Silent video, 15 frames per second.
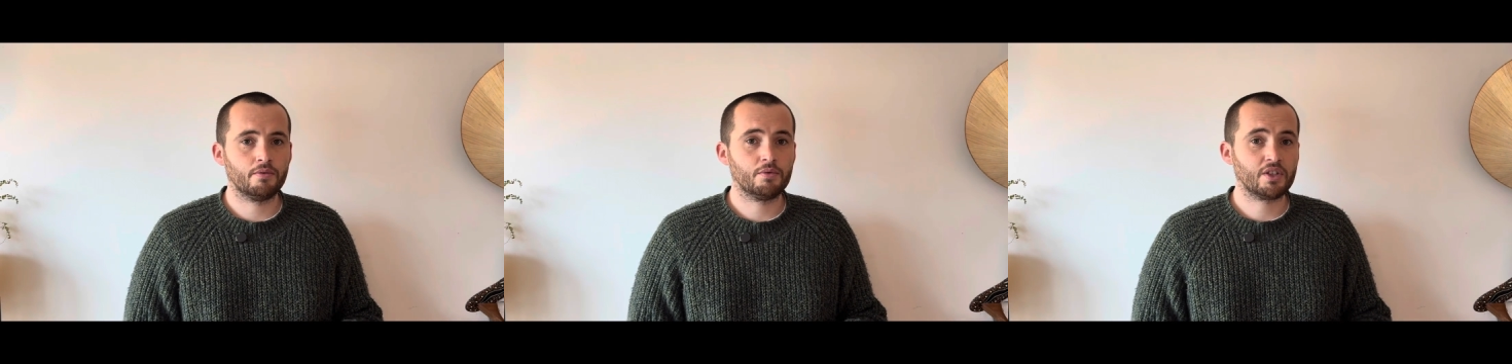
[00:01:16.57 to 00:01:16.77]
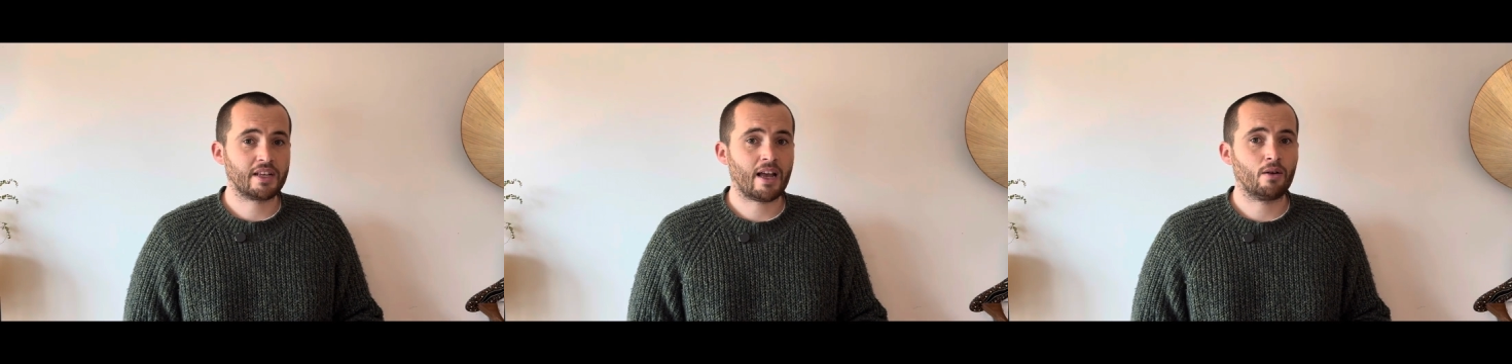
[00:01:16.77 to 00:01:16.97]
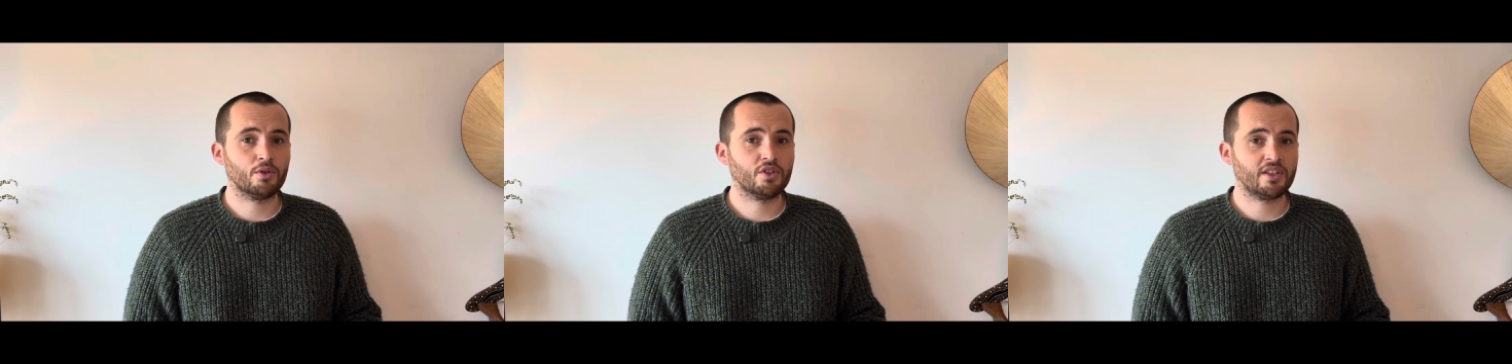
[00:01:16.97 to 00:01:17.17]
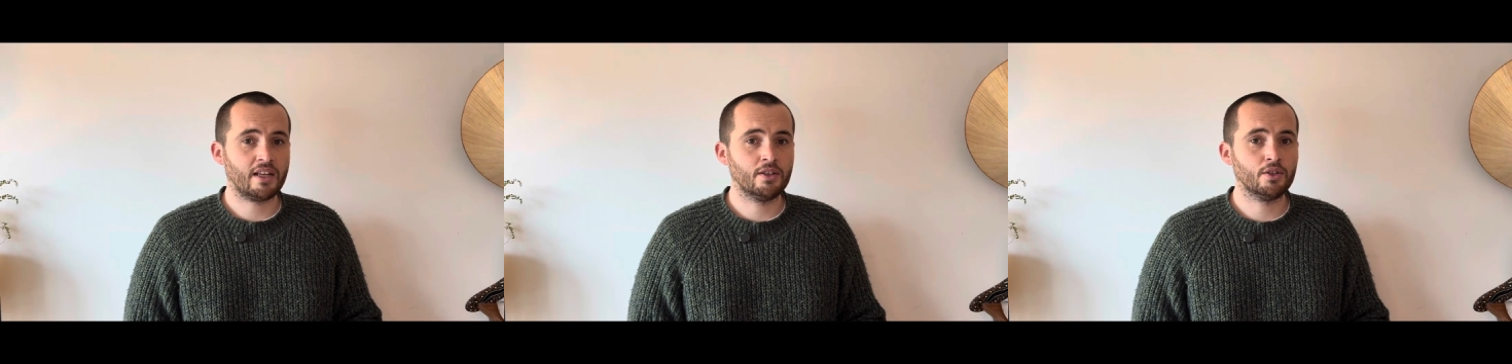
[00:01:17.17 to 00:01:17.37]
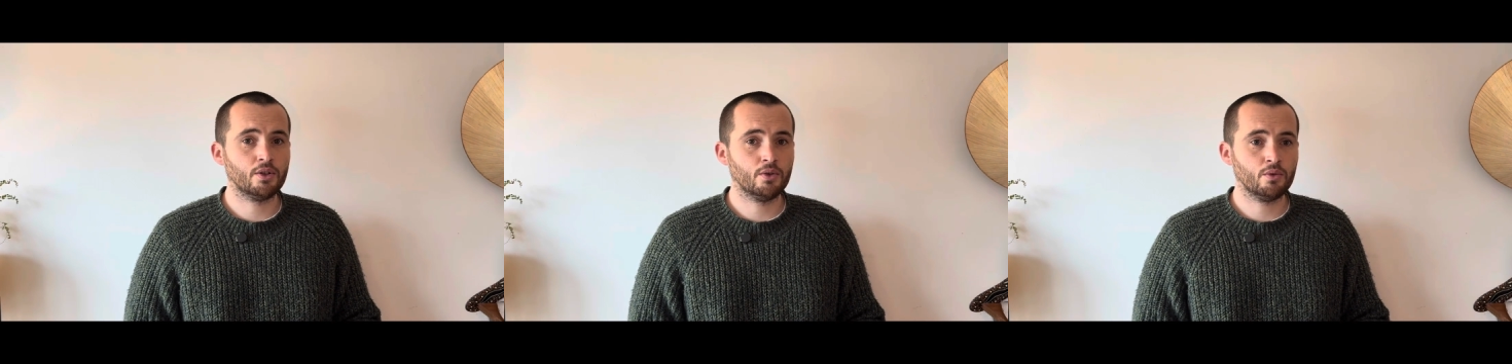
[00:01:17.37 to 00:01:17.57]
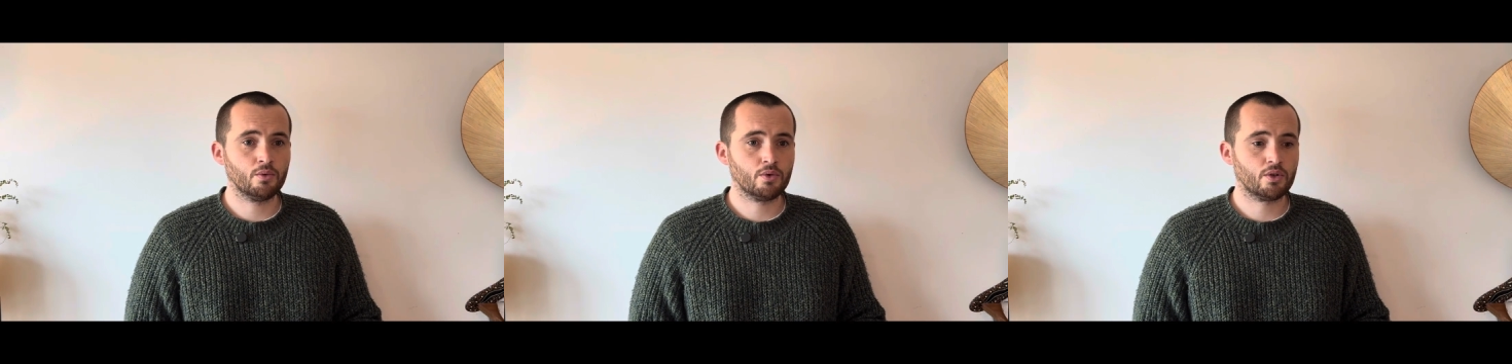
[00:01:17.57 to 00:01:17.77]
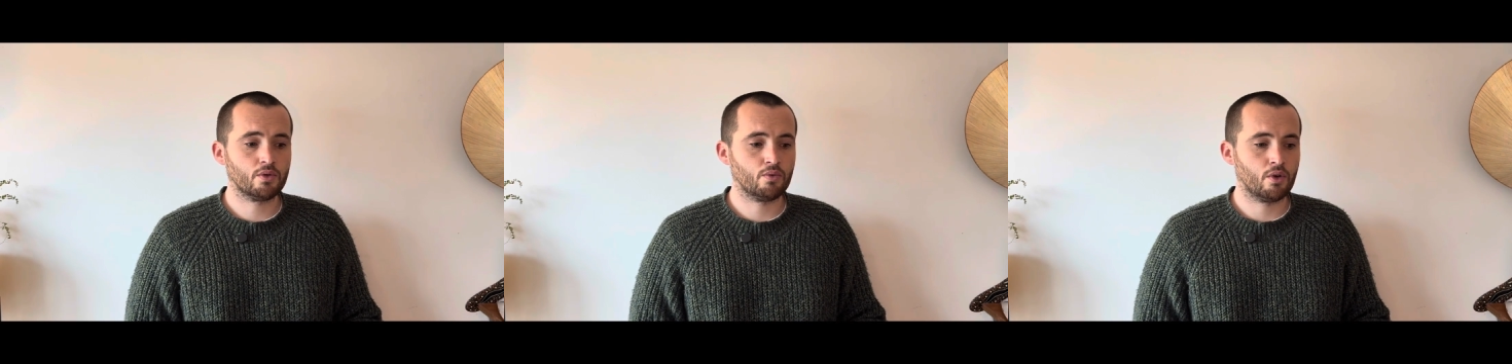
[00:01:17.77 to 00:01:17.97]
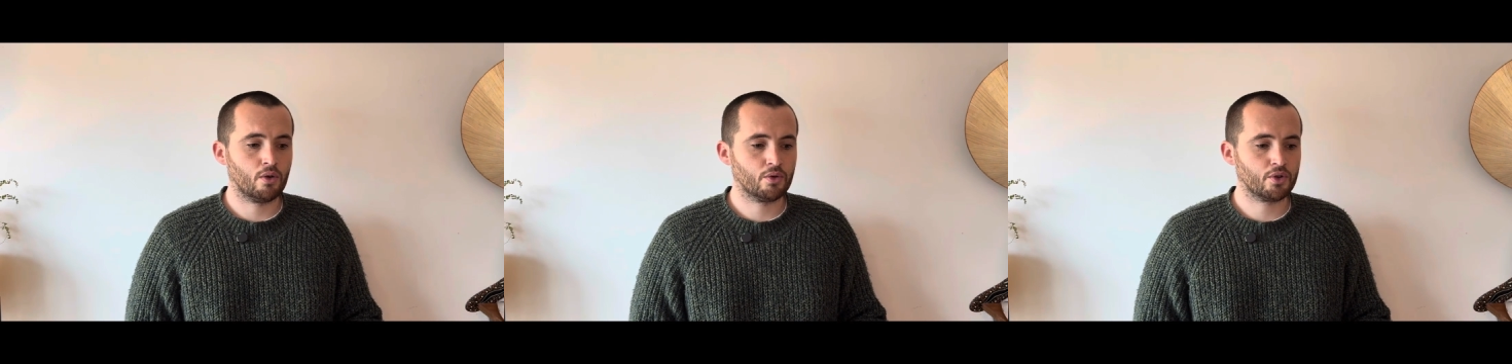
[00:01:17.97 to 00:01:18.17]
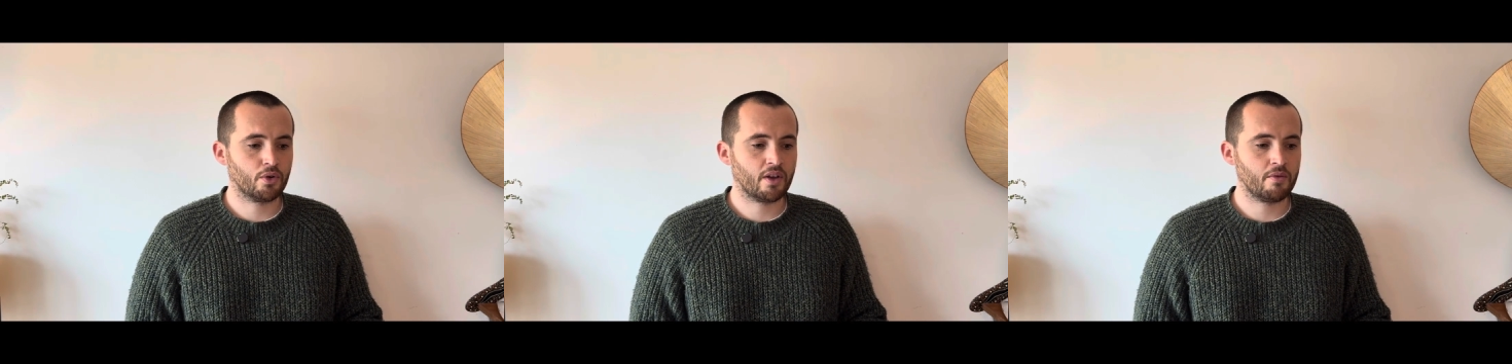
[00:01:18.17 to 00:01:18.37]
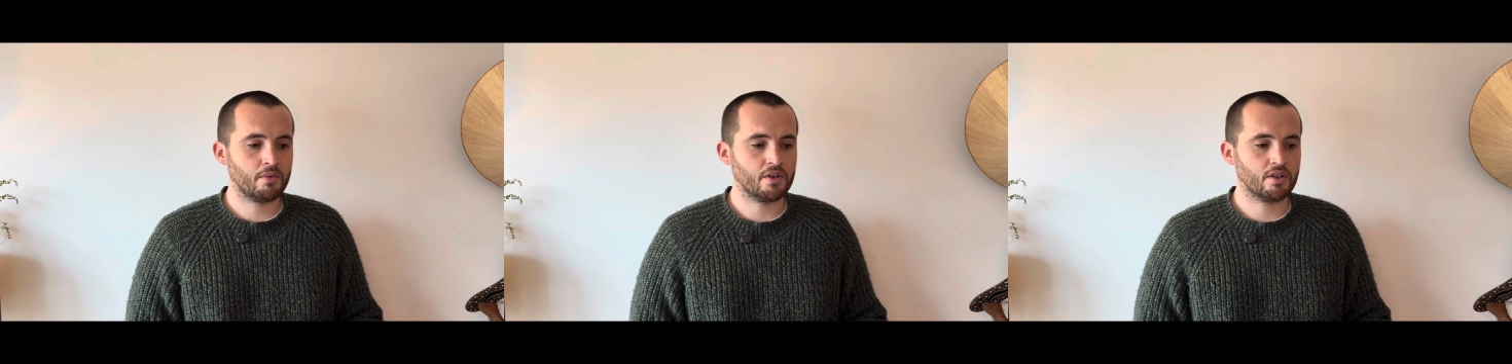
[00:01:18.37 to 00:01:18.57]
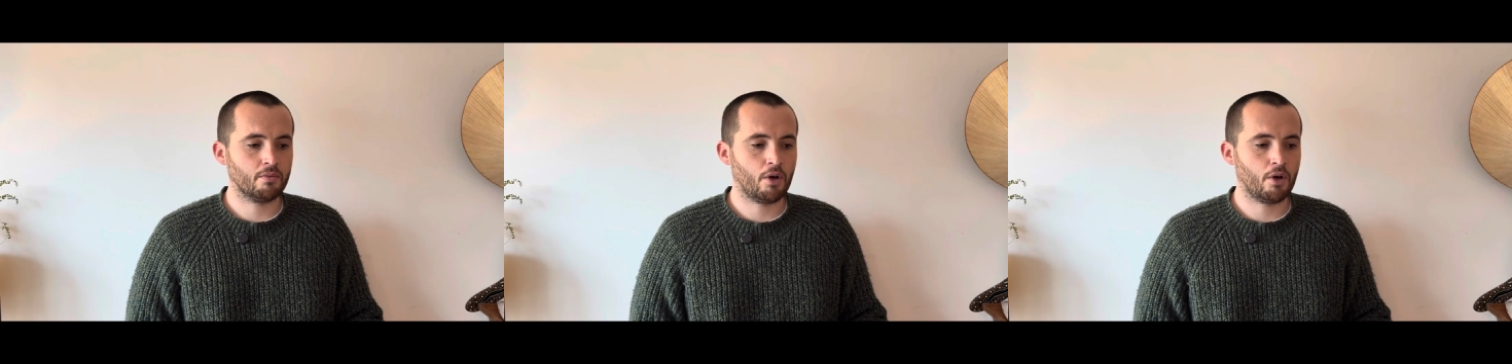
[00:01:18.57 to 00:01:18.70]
Scout Sentinels will also give me some